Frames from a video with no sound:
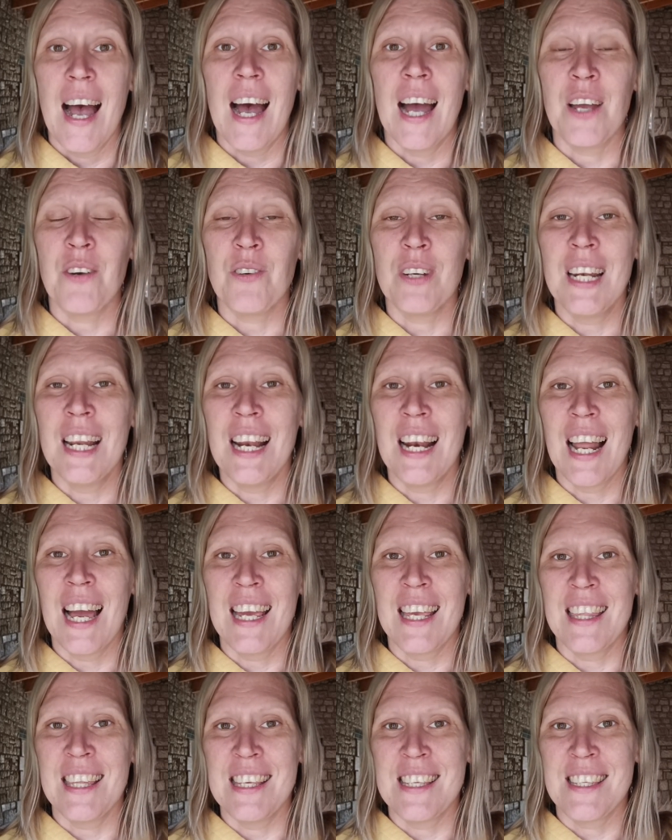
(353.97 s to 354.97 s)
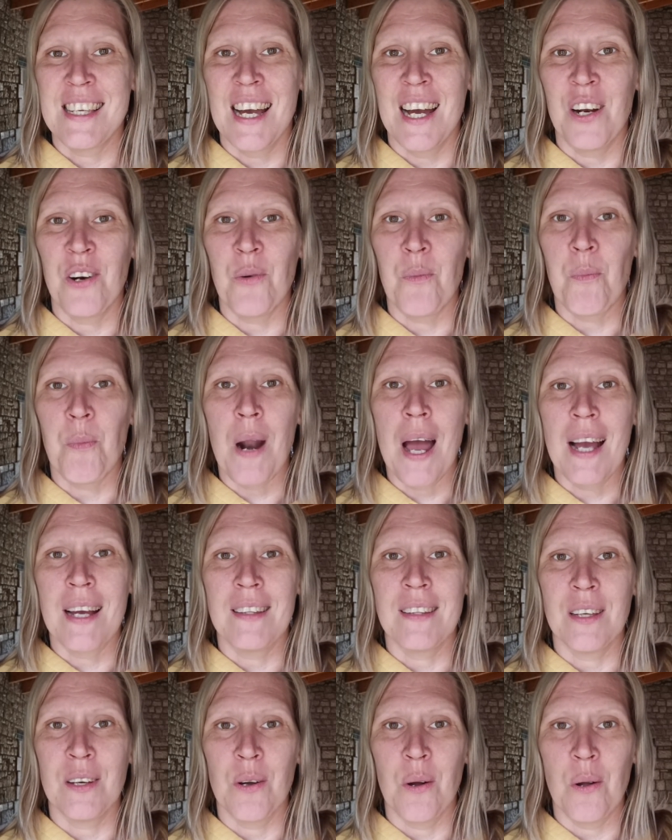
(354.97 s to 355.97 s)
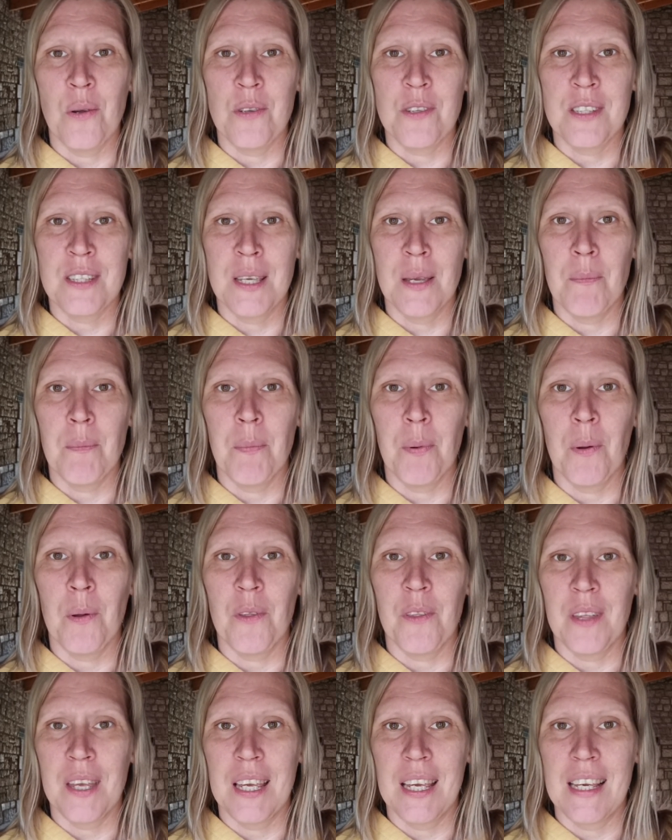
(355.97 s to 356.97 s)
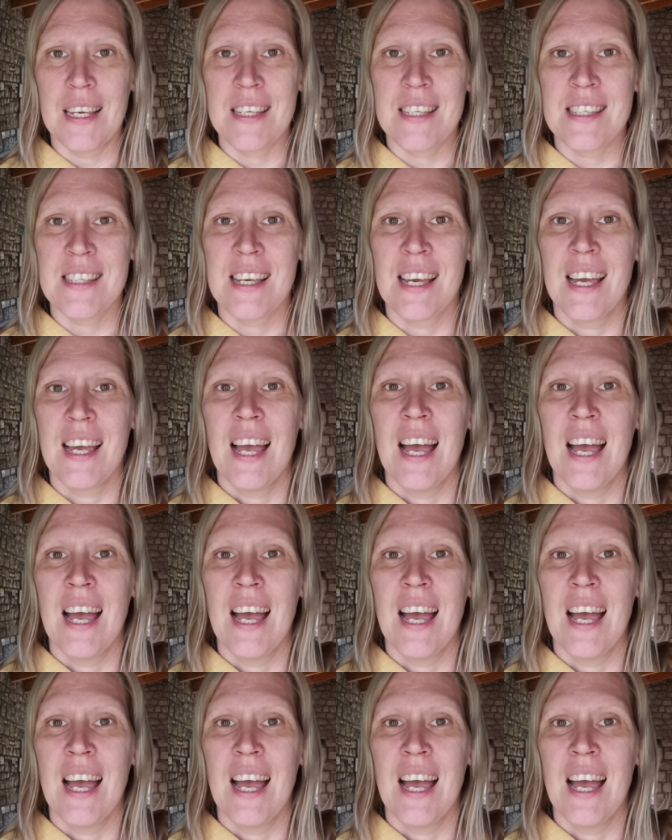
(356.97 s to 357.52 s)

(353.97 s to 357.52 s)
I really like these kind of practical, simple things.